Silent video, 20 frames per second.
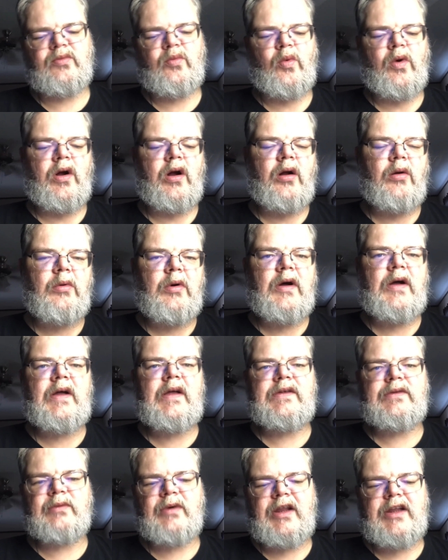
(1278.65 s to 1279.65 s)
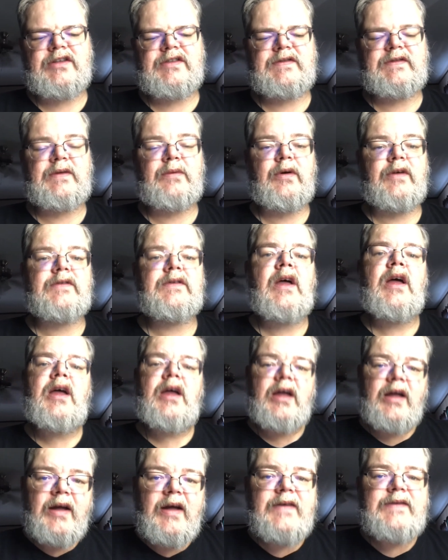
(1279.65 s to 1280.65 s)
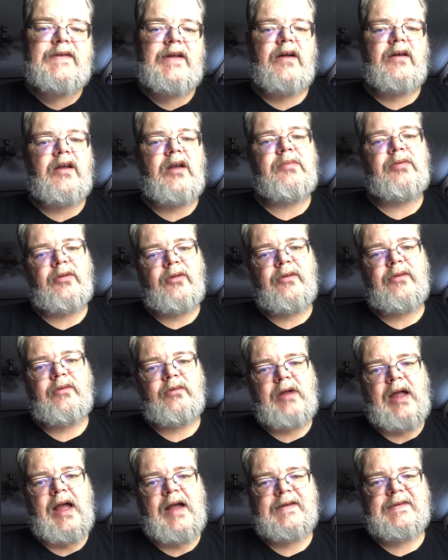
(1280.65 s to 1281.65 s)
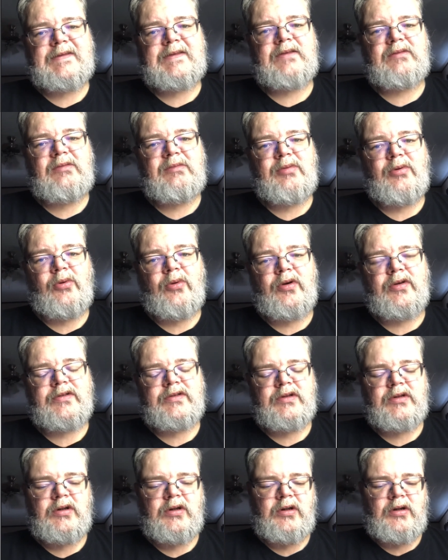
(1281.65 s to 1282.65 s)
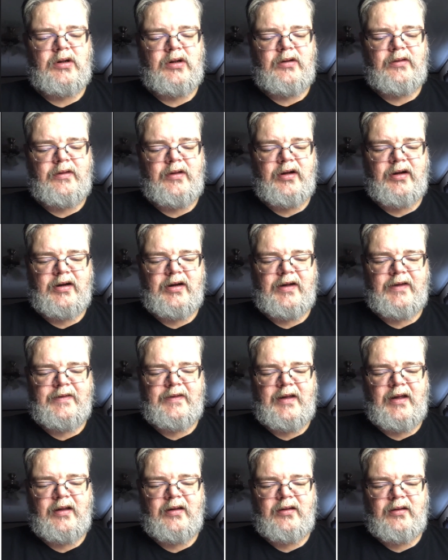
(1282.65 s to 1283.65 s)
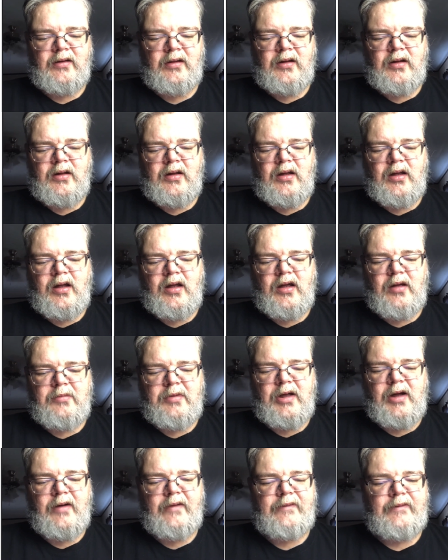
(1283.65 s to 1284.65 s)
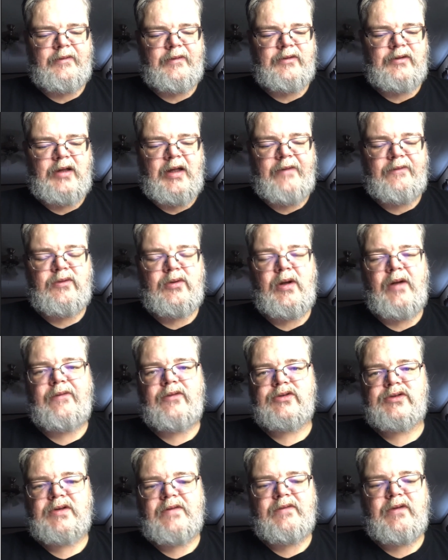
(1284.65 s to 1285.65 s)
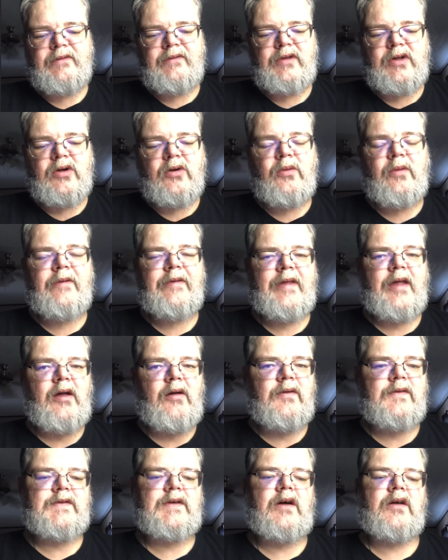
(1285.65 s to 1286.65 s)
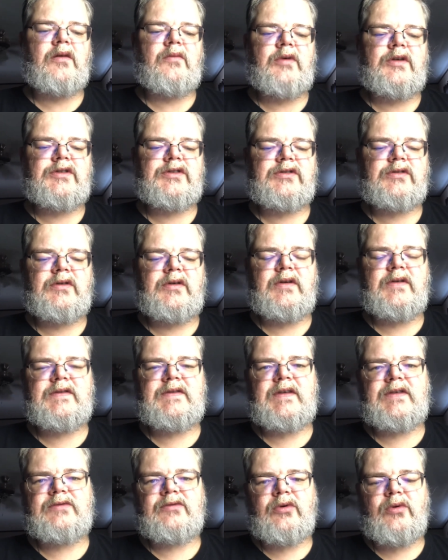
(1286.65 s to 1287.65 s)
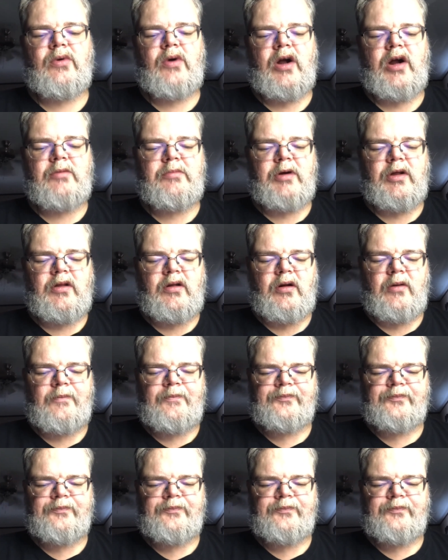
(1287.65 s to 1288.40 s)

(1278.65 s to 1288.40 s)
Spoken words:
Where it was, what agency it was, because they're going to pull the accident report. They're going to get that. Have you ever driven a vehicle without auto insurance as required by law?